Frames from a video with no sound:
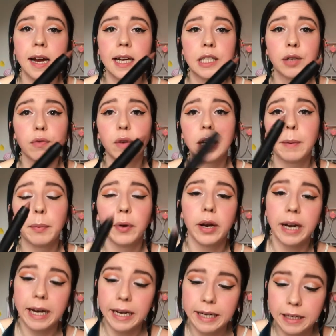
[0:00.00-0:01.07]
It's a really
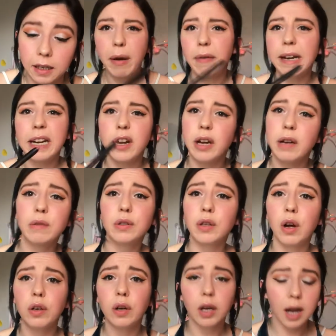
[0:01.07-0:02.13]
pretty brownie nude
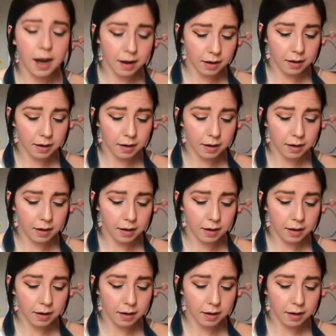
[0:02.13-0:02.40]
sort of color.